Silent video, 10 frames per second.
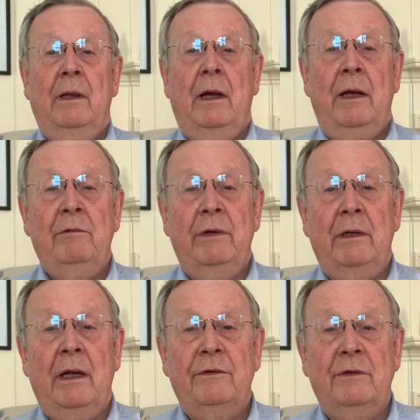I
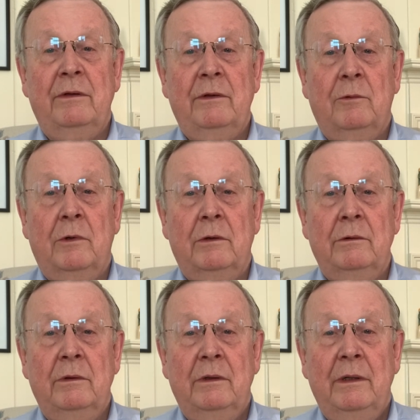realized that the
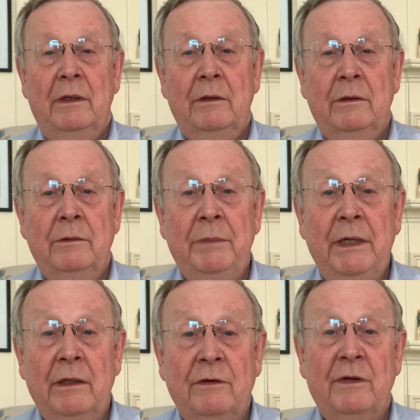world could
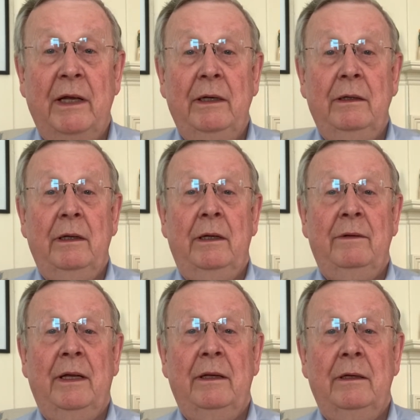be insane
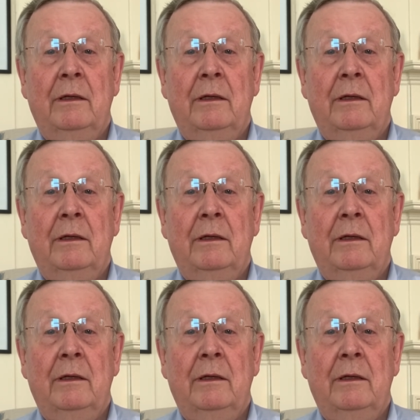and that